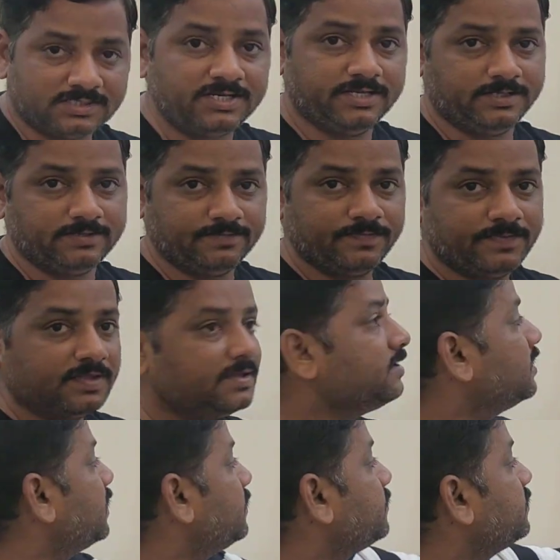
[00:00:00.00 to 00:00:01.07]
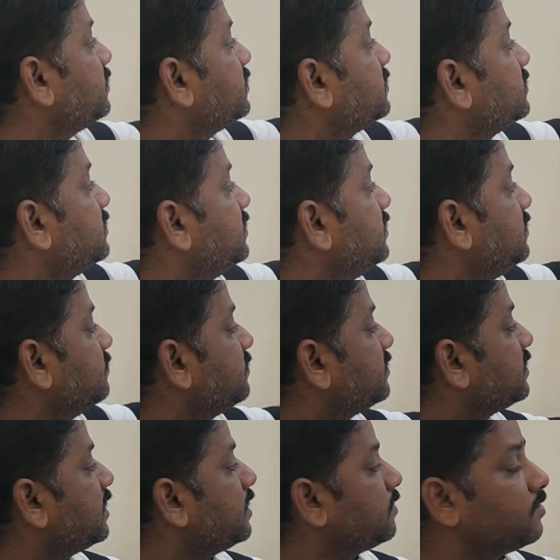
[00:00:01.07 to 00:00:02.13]
3. I wanted 3,
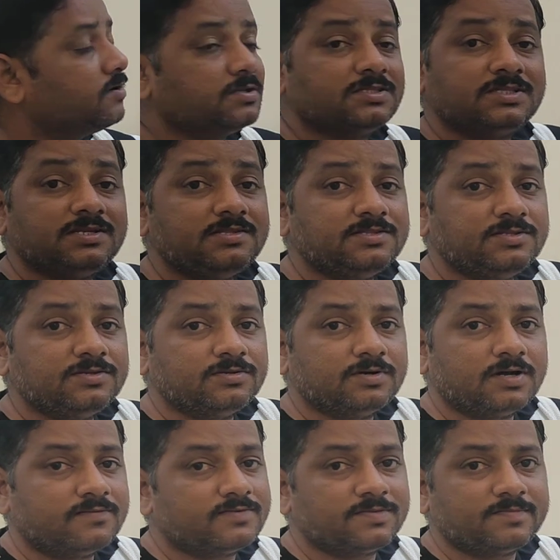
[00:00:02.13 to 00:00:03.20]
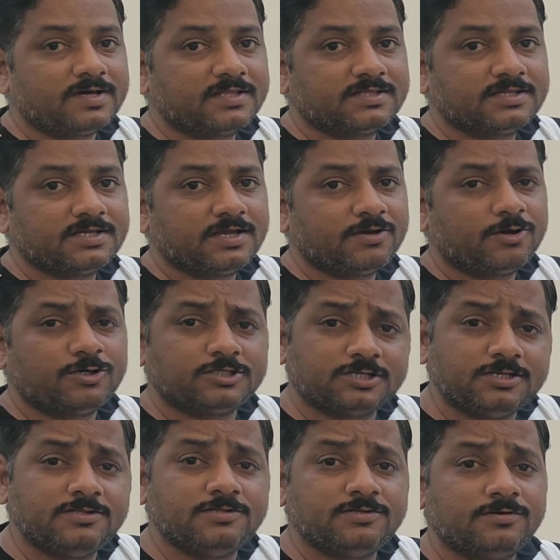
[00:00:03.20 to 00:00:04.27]
but I have got 3 0. After masking I have got
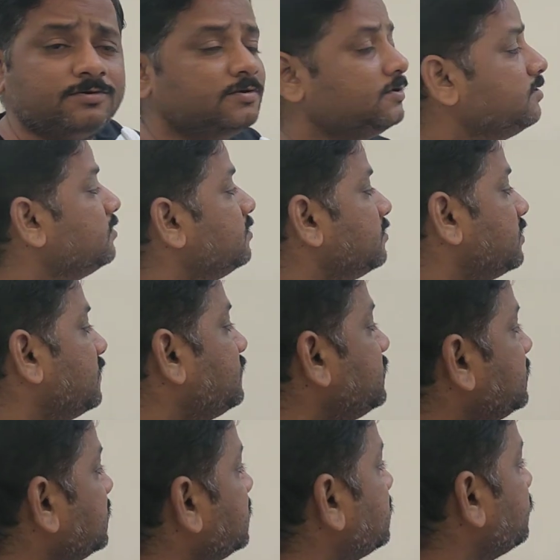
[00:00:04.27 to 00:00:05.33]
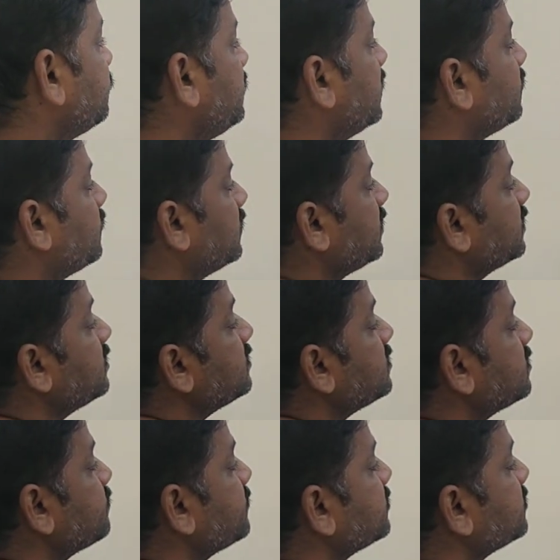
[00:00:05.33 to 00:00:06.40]
3 0. So after this we have
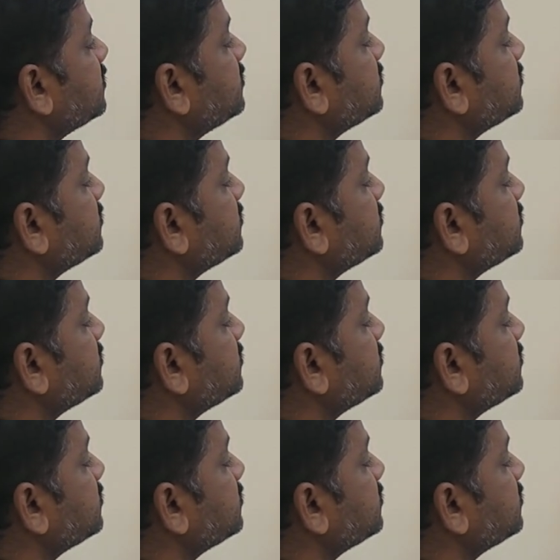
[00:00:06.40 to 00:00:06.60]
another special